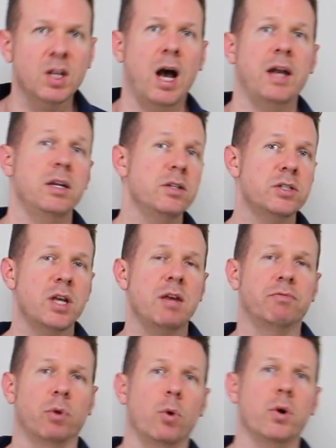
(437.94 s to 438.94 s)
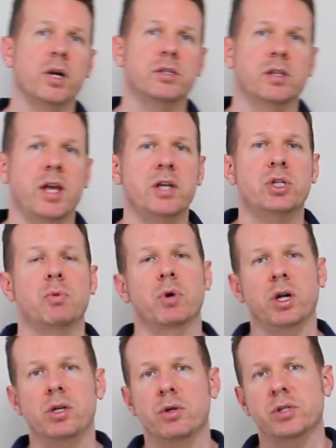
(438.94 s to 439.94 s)
I didn't say floor insulation. We're
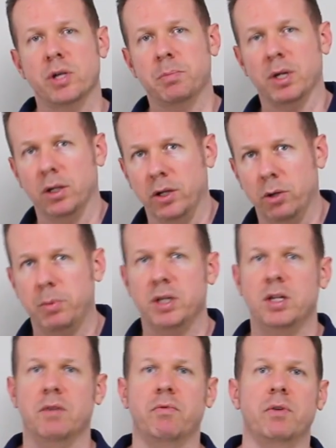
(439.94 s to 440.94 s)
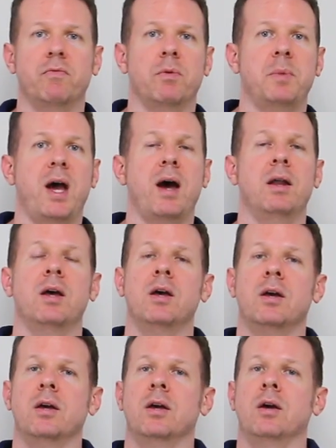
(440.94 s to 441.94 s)
going to use something a little bit different from that
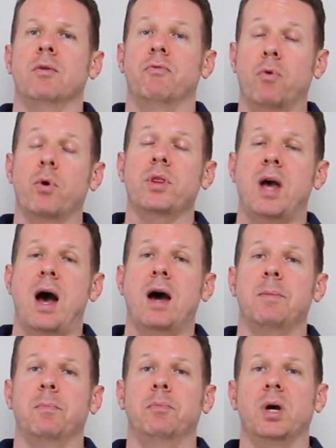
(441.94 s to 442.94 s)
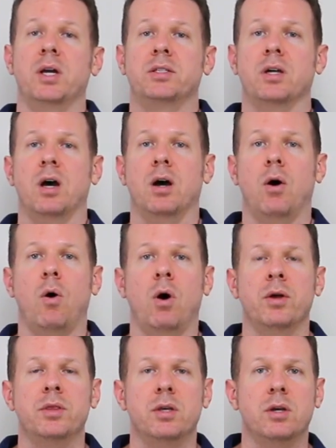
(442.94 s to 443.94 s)
for that. But
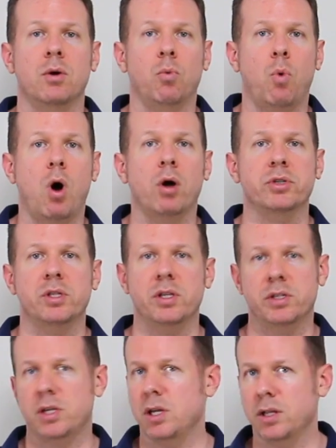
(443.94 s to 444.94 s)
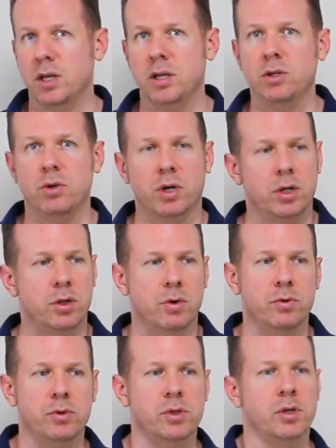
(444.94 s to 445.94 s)
on the walls and the ceiling, you can
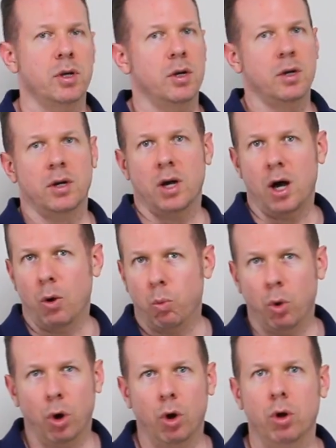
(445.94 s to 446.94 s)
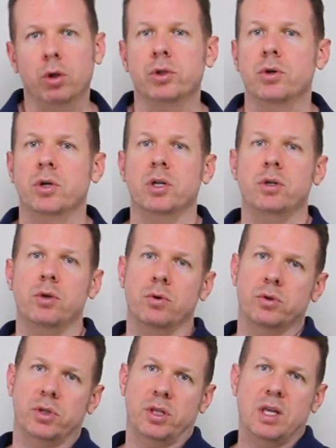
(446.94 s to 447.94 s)
use a wool. You can
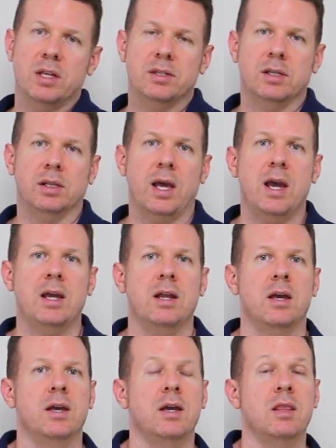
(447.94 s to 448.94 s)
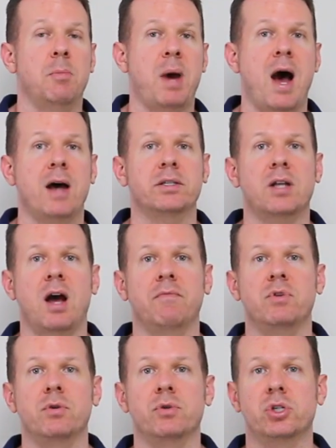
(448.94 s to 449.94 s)
use Thinsulate. In the past, I've
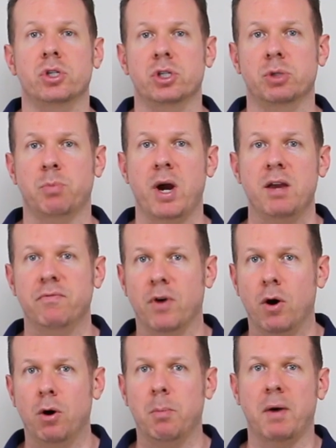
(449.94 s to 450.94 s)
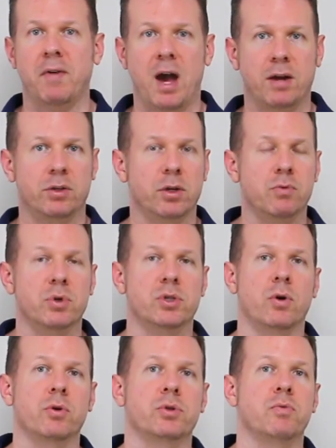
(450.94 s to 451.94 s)
used spray foam. I've had good
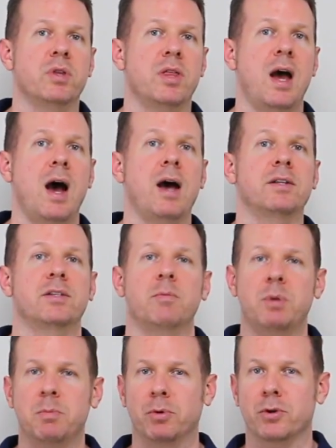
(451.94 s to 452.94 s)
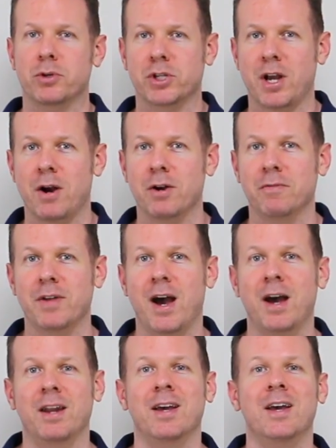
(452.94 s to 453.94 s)
results with that. Some people are scared of
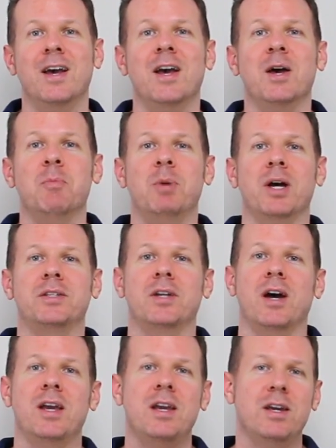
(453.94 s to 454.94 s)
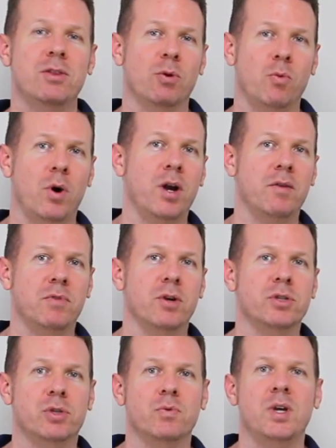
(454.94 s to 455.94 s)
that. But either one of
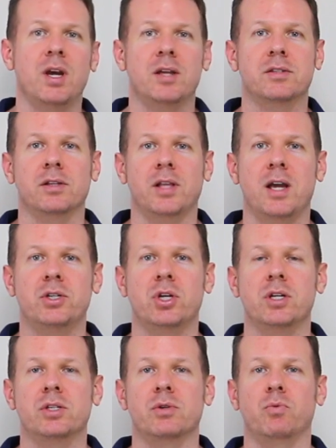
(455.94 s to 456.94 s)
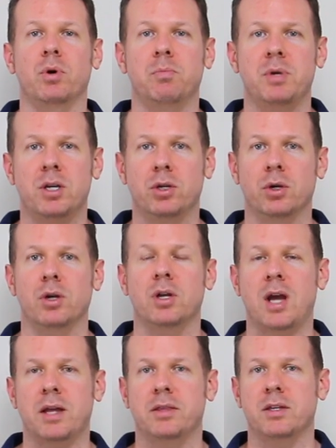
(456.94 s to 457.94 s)
those 3 insulations would be good
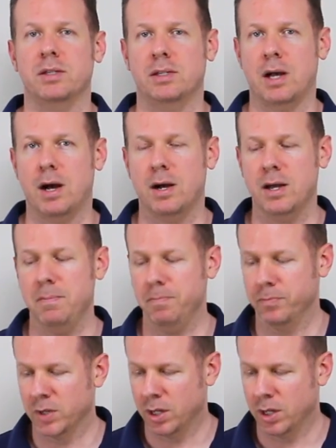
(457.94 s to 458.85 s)
at this time.